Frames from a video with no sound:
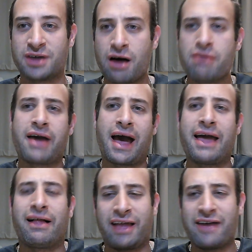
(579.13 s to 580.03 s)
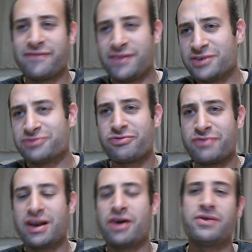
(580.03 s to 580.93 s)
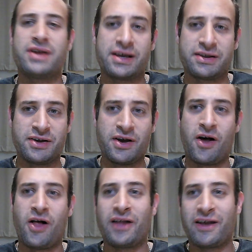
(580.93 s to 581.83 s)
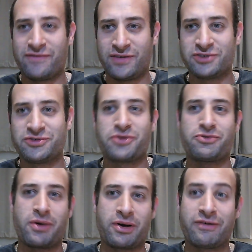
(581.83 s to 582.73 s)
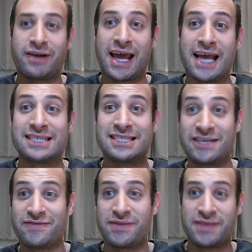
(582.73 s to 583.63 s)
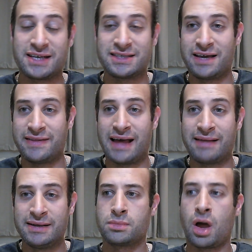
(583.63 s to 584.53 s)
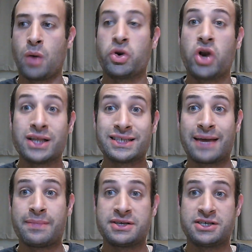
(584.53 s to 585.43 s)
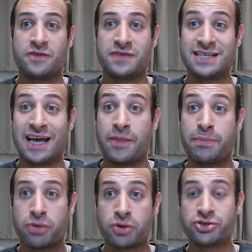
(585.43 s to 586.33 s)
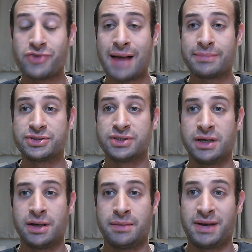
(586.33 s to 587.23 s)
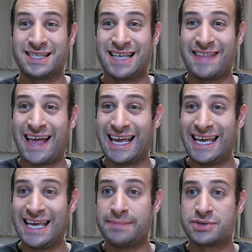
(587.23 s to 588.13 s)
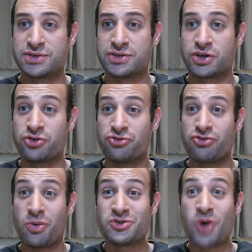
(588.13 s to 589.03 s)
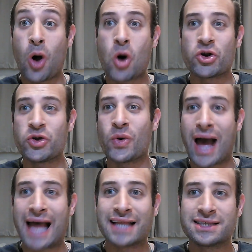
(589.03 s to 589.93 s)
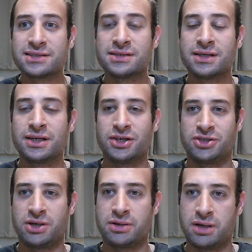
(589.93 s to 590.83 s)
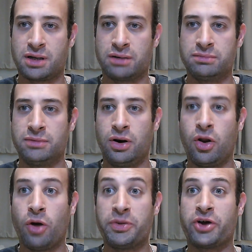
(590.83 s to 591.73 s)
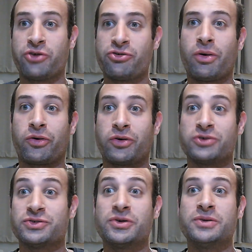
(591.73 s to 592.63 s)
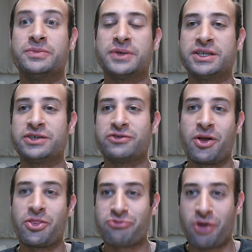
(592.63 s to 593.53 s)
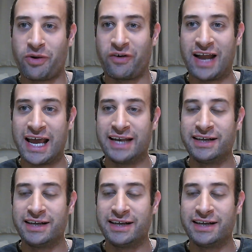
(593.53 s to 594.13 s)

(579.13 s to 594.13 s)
Okay, I'll get faster at reloading and I'll get faster at throwing grenades and different things like that. I would like to get myself a set of the Pro straps, because then that keeps the controllers on your hands so that you don't lob your controller across the room when you try and throw a grenade.